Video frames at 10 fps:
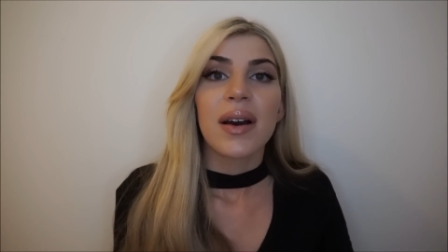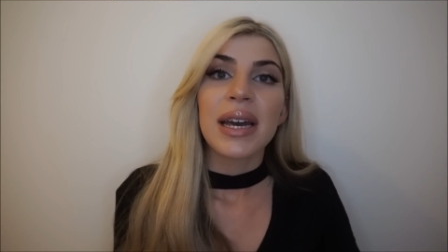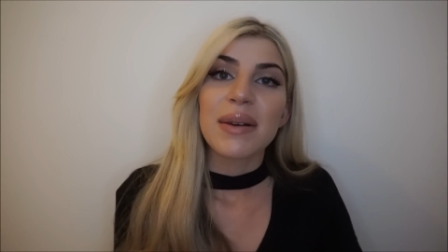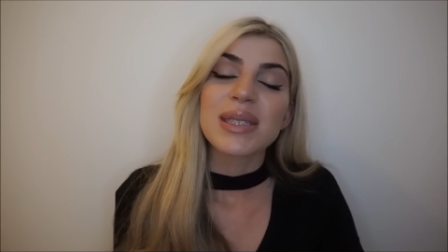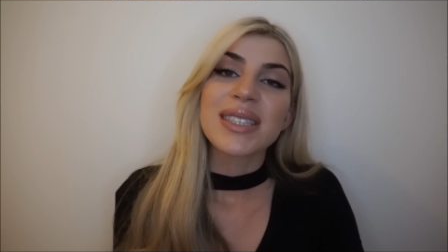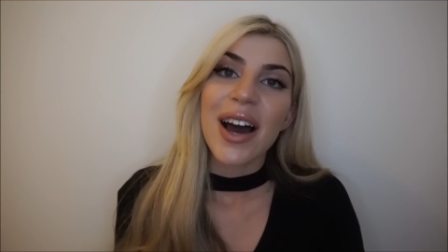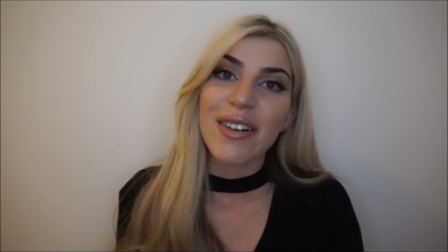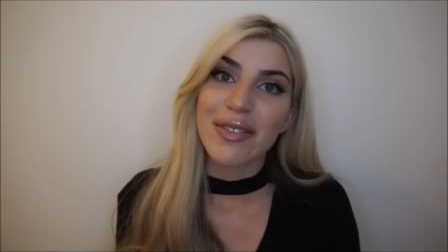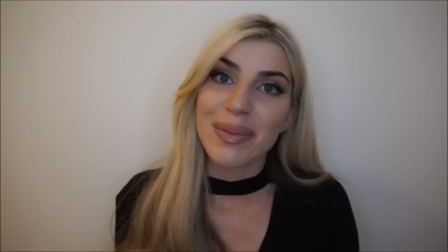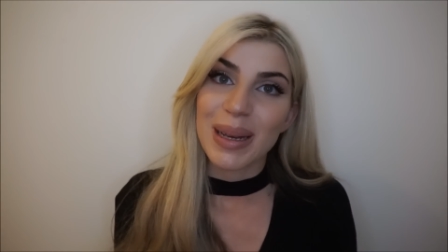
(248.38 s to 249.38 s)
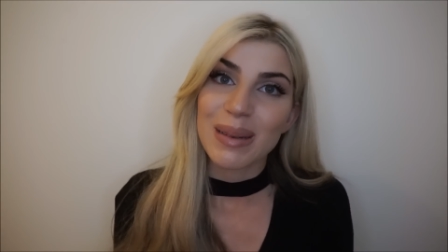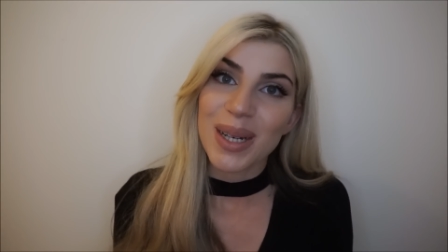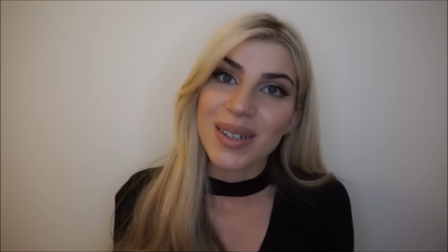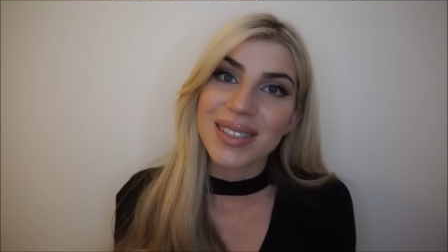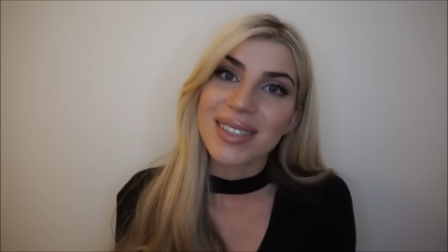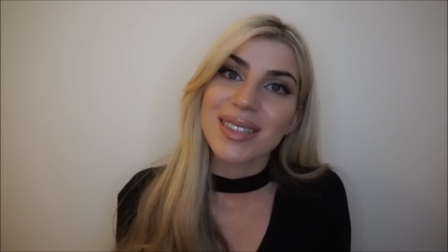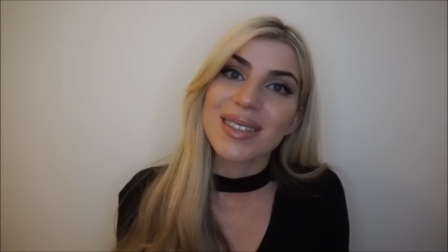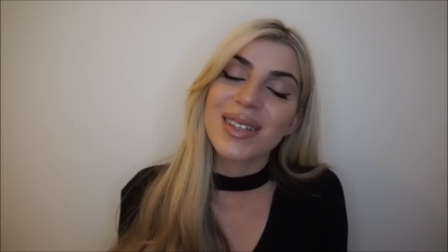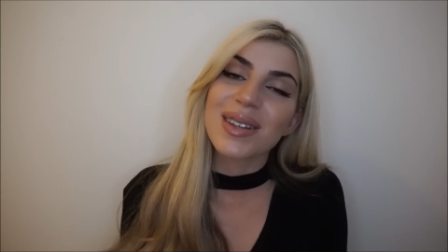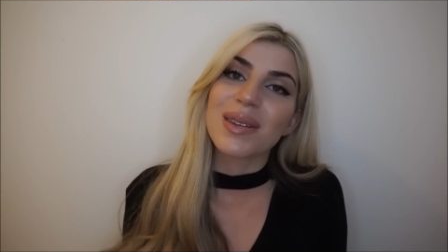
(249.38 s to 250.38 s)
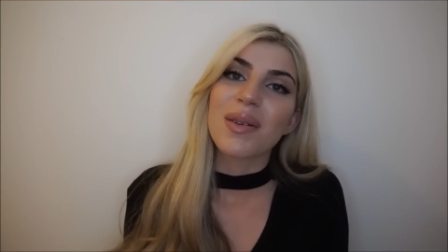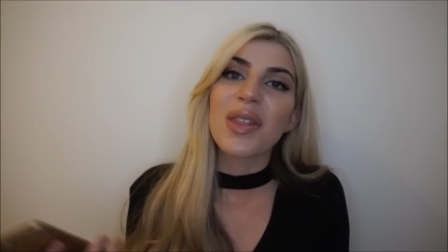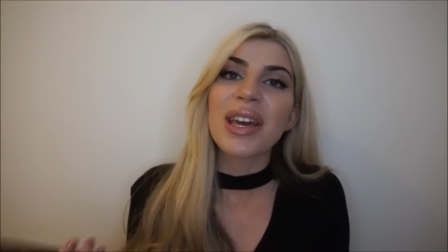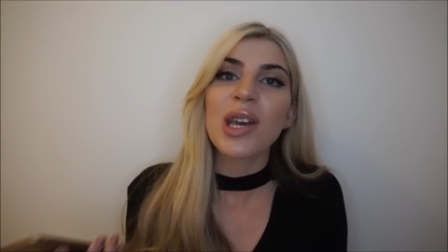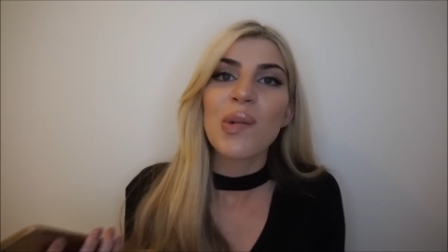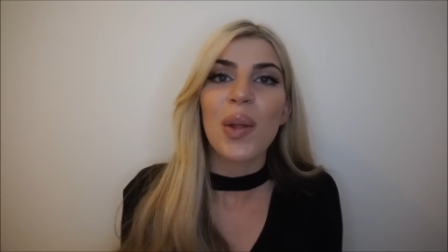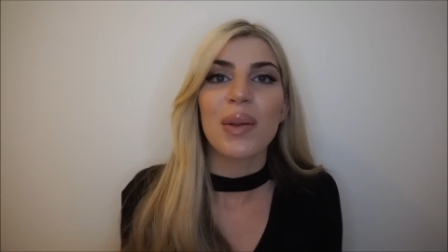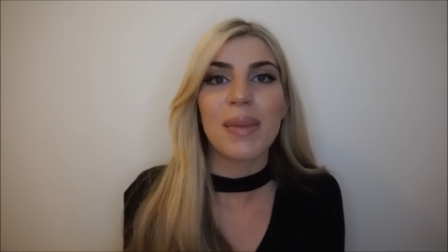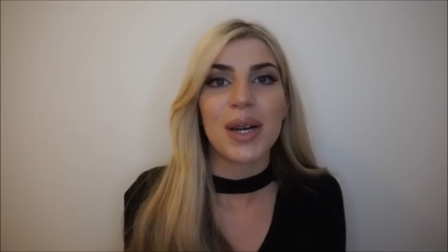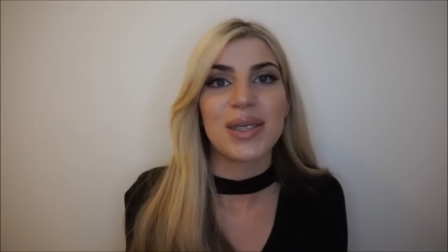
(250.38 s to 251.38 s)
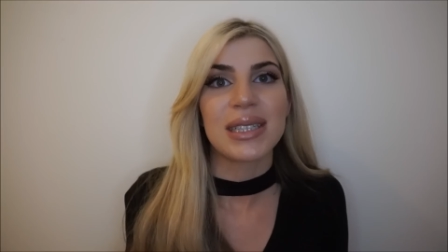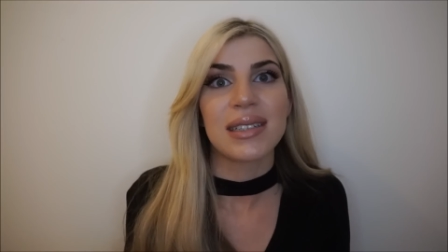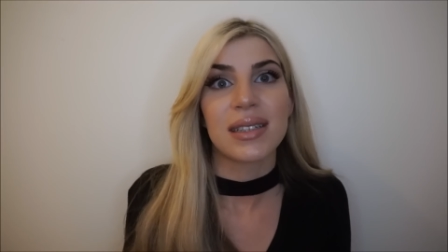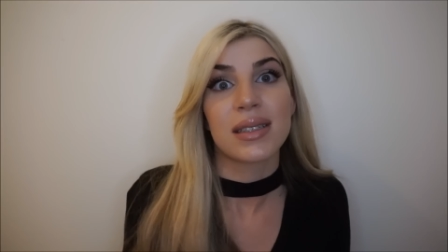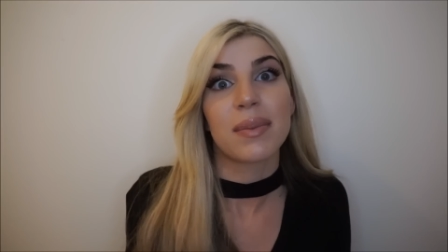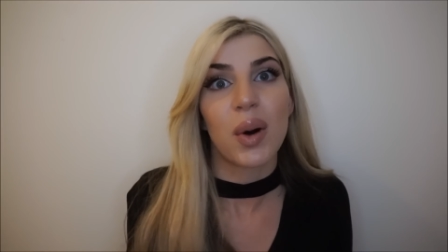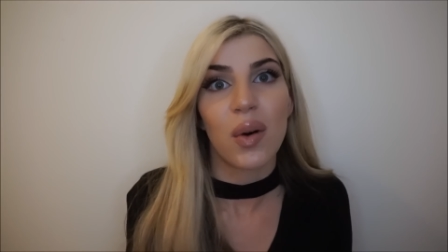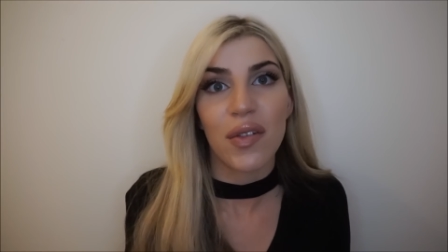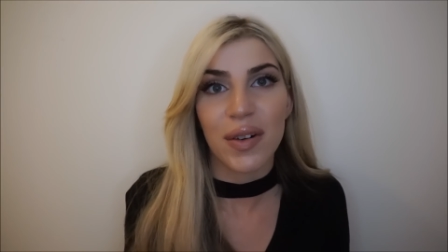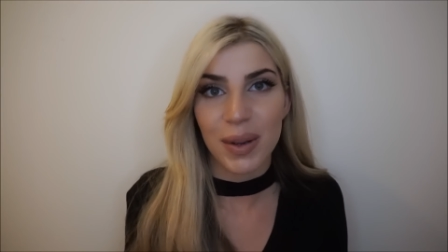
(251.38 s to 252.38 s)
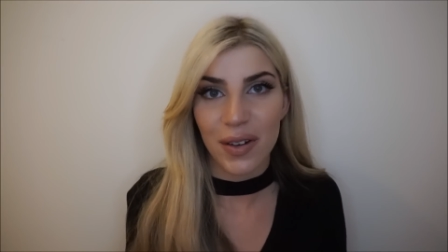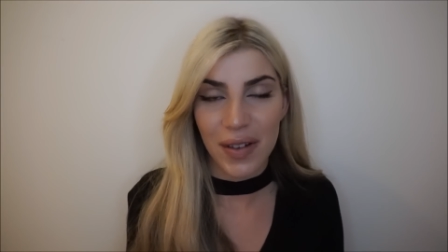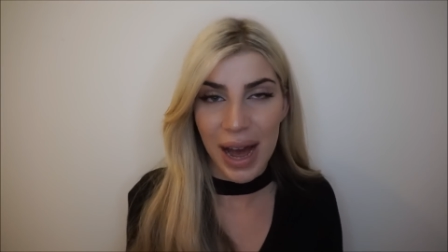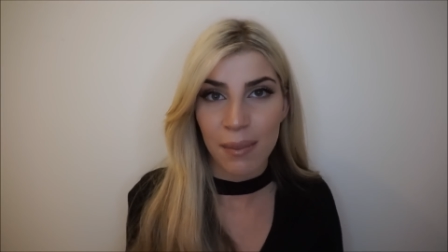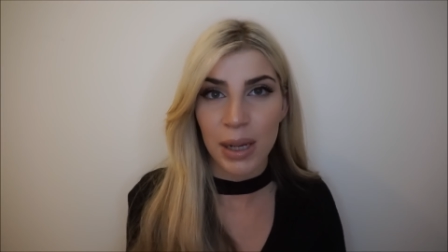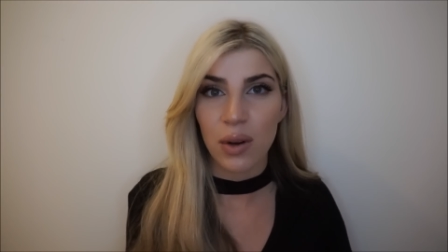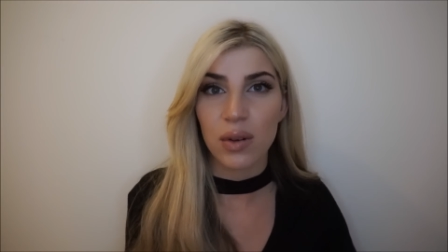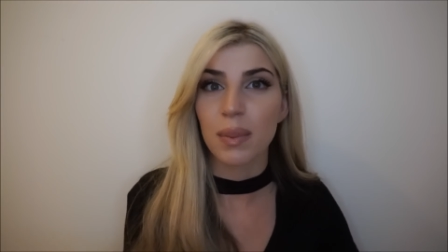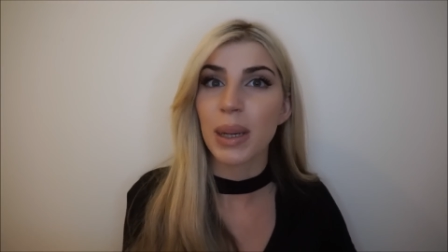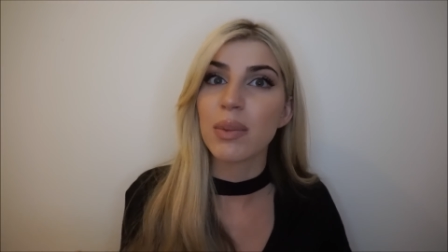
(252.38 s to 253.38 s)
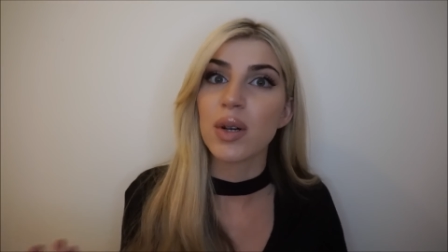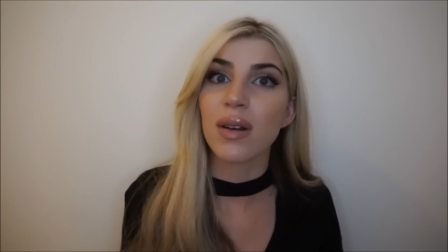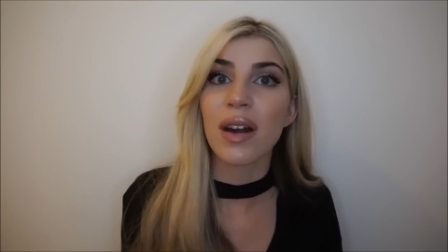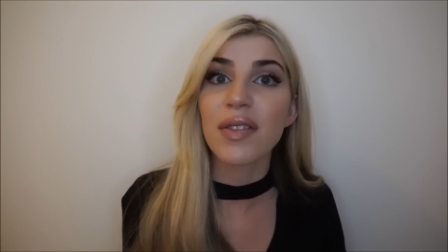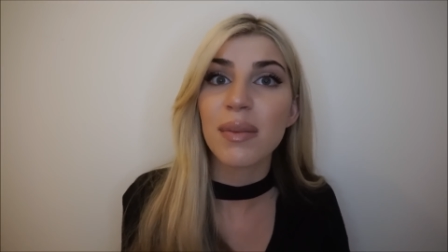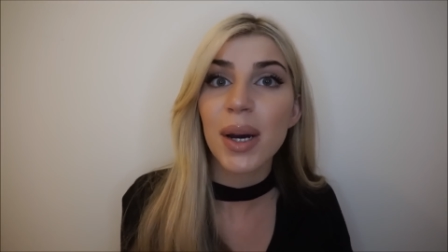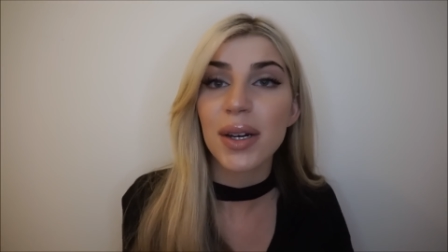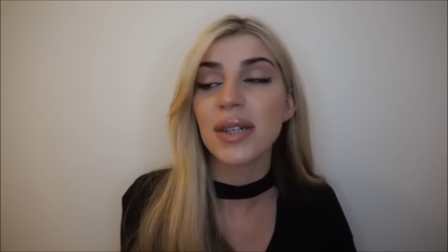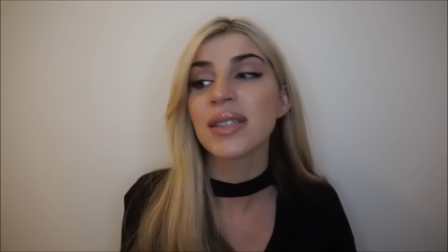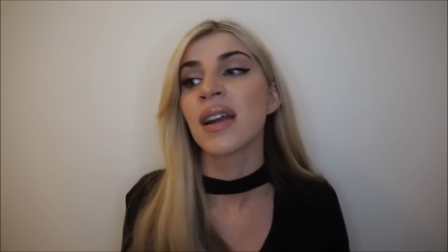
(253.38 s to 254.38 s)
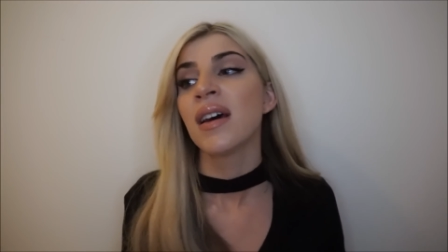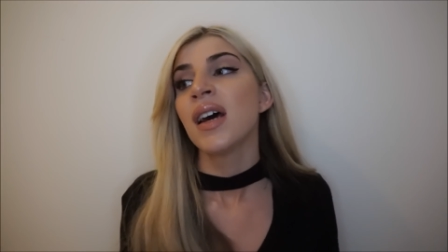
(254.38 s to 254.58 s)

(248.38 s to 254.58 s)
It was tough for me, because the thing you want the most is the support from your family or the people you love the most.